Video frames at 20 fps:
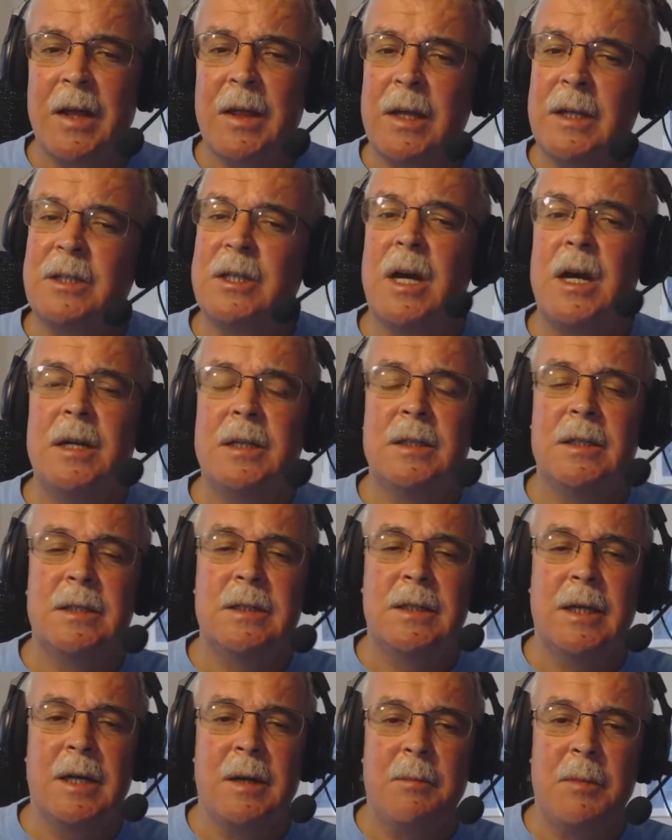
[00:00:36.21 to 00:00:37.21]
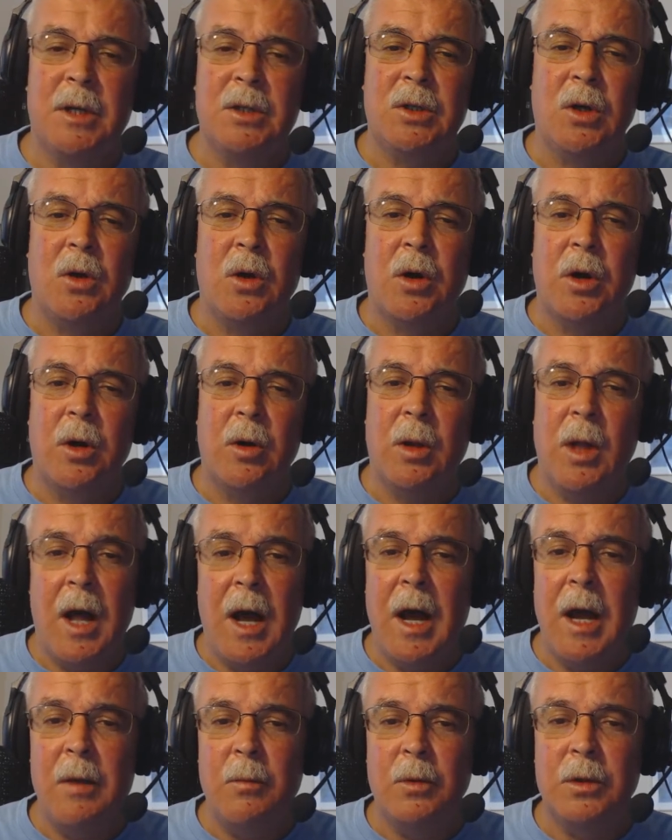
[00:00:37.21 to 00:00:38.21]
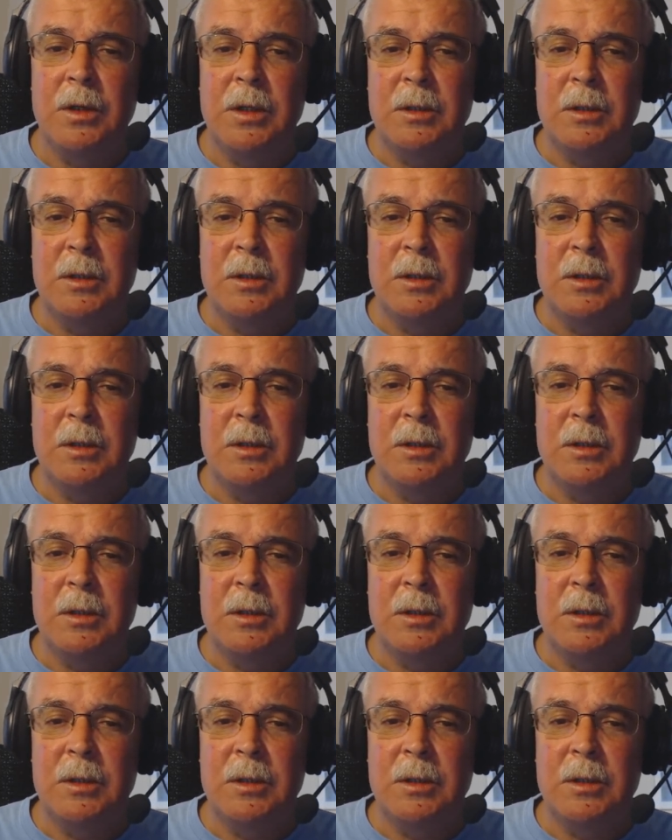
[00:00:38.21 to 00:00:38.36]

I think China's going to take a much harder line with